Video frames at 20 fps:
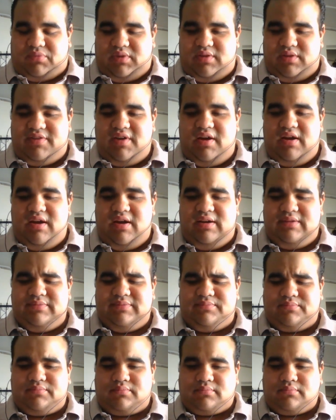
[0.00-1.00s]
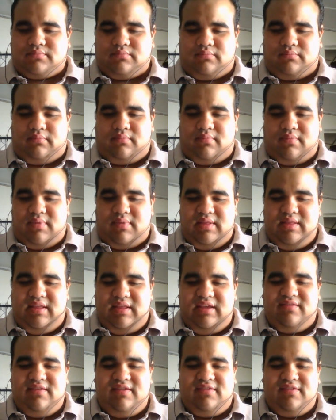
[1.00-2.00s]
So,
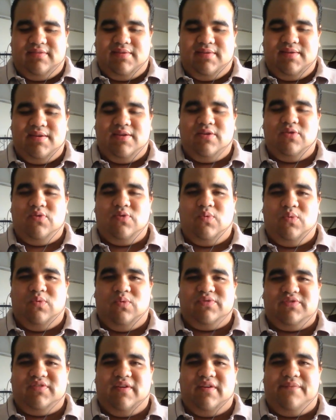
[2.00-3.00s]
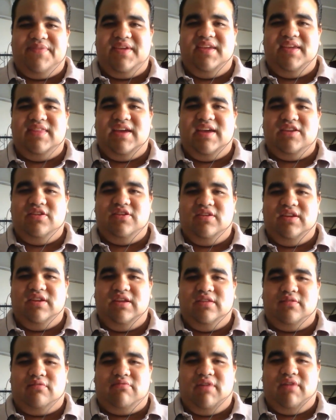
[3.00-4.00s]
this is something that you
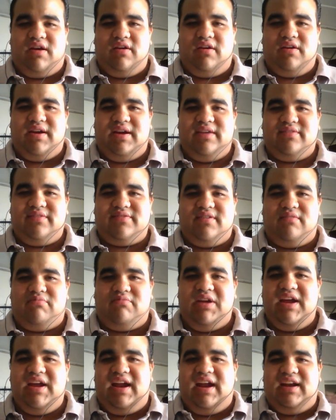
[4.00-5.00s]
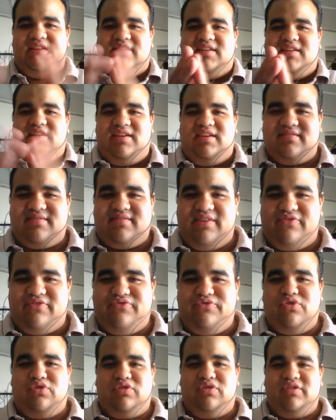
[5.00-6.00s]
need to recognize. Reality is a
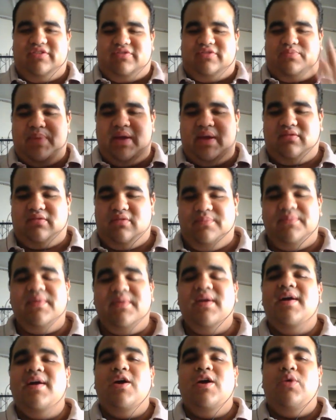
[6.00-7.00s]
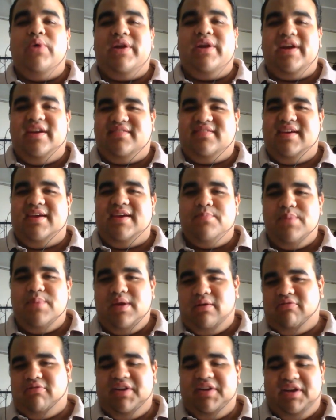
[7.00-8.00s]
full spectrum. When I say
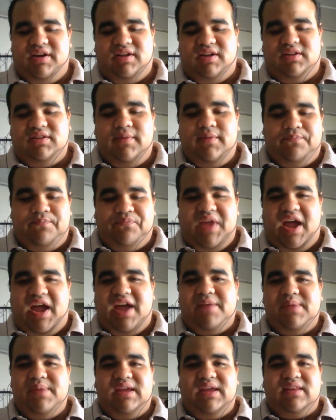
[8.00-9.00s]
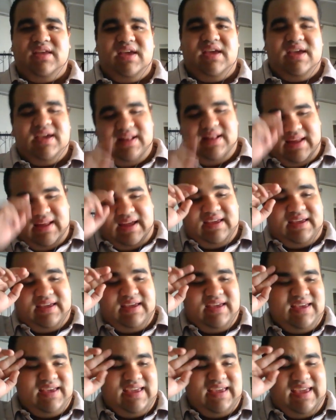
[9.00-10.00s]
be real, I mean like
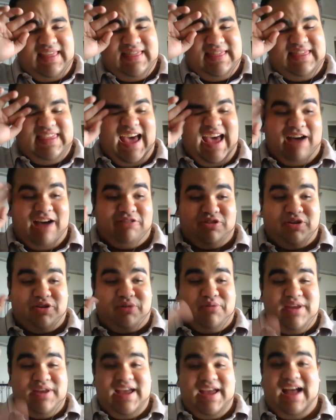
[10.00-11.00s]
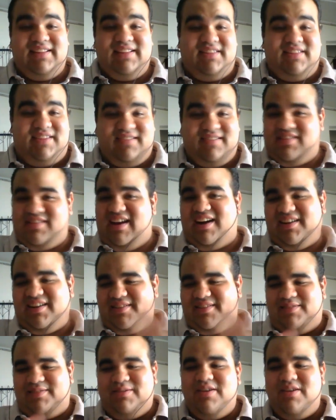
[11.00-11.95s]
get down to reality, start